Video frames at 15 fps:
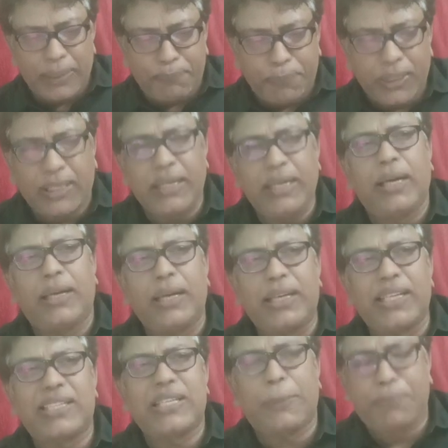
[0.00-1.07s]
creating
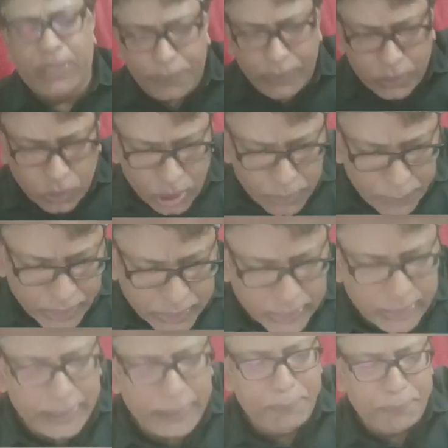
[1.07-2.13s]
disruptive economic
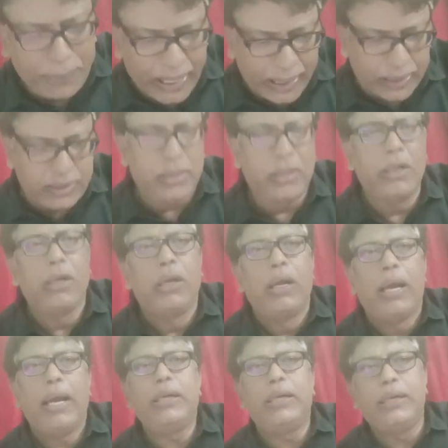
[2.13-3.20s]
impact,
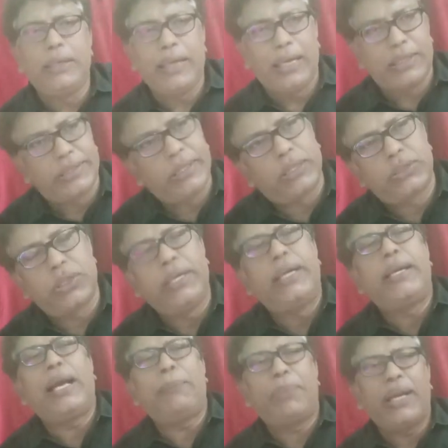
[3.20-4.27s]
and India checks. So
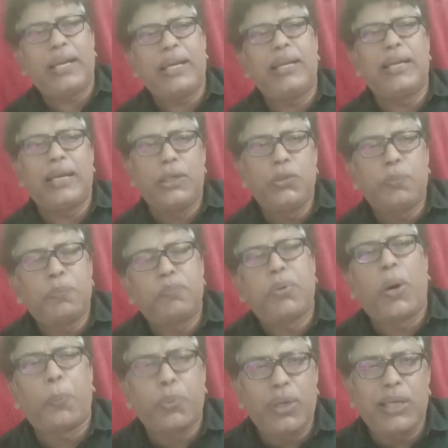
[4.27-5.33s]
India being a
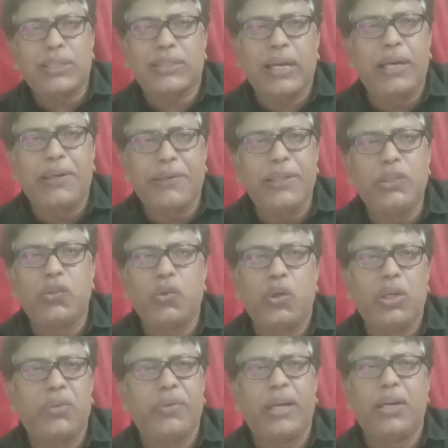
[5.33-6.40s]
populous country, you know
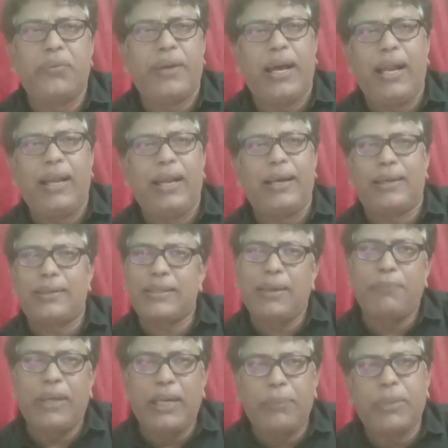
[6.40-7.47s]
it very well, it's
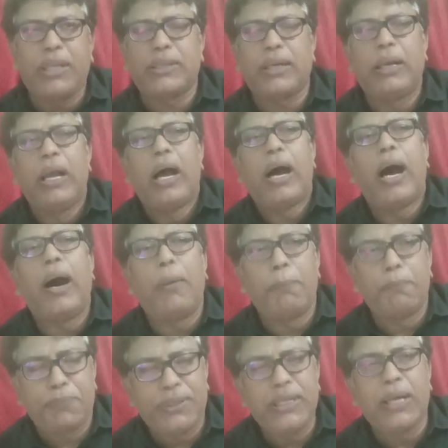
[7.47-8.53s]
very much
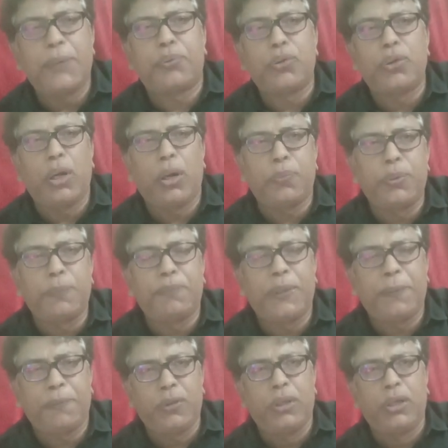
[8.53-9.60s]
fearful of
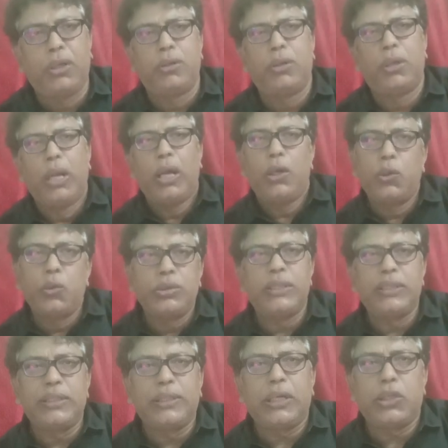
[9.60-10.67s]
people
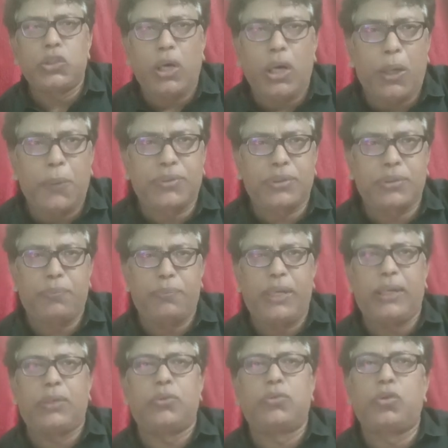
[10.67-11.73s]
losing their jobs.
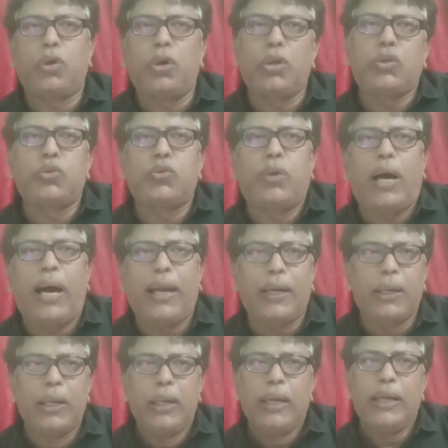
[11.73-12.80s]
But those who are
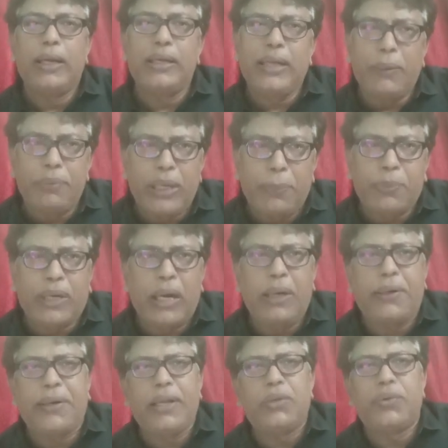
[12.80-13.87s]
in developed
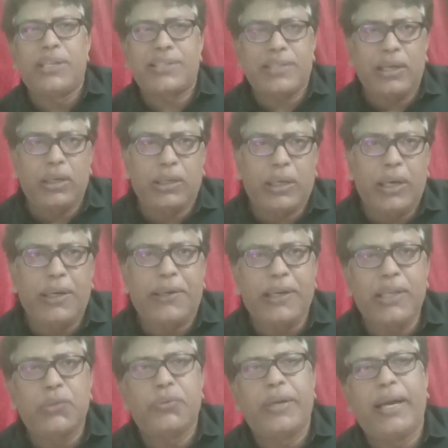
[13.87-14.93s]
countries, Western
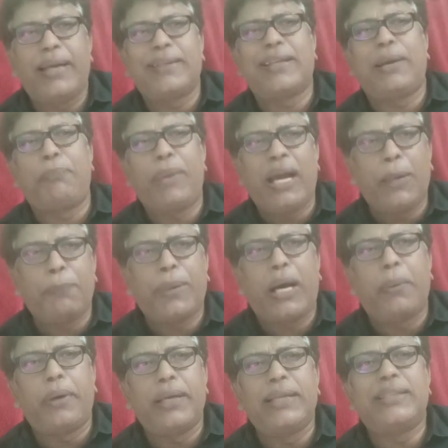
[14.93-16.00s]
countries, where the
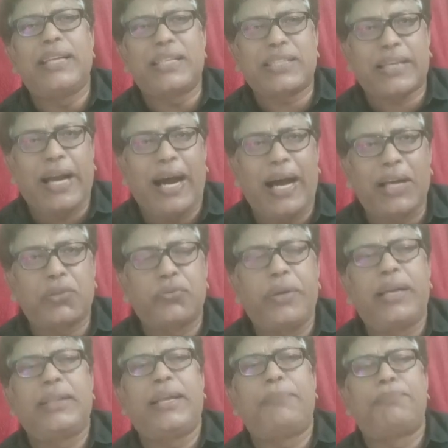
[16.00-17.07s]
manpower is scarce, where
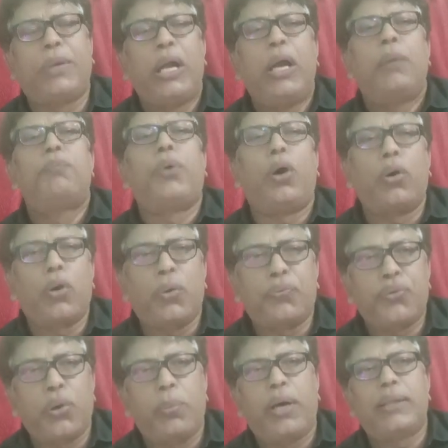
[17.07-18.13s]
they borrow
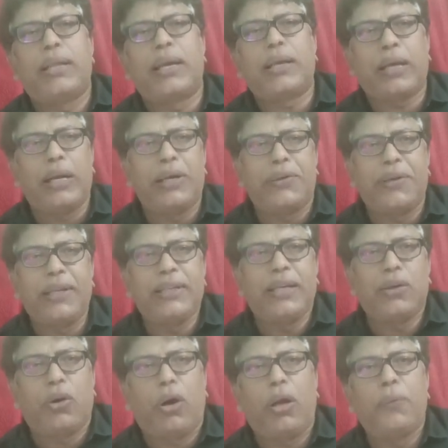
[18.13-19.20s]
from other countries
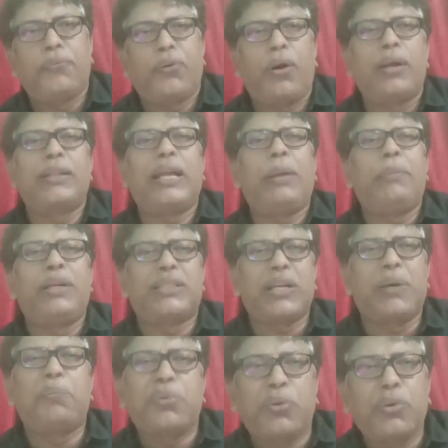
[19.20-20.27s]
and all, for them it's a
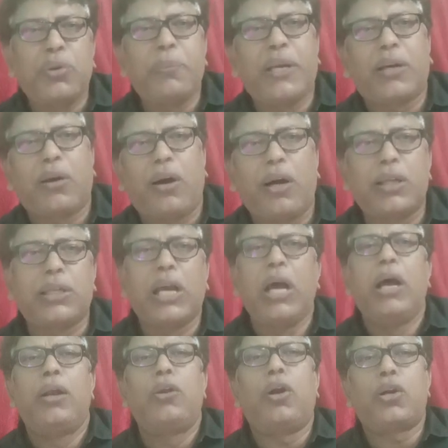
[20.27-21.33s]
boon, because
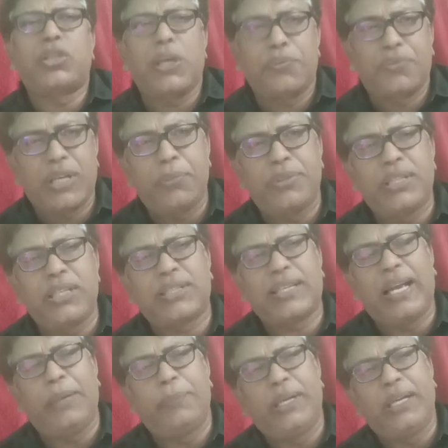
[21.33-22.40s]
lots of services
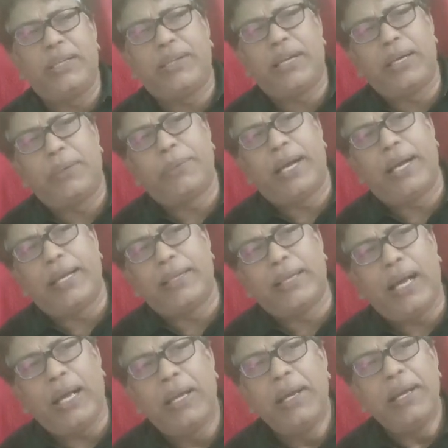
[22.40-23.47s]
can be done by
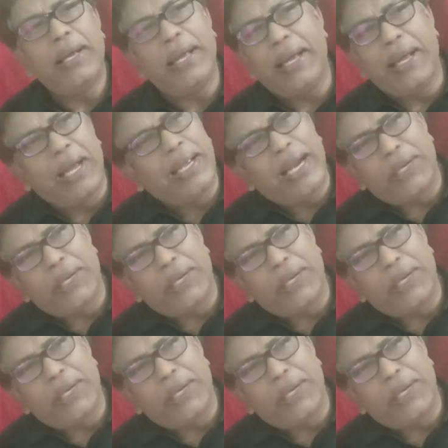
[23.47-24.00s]
the AI.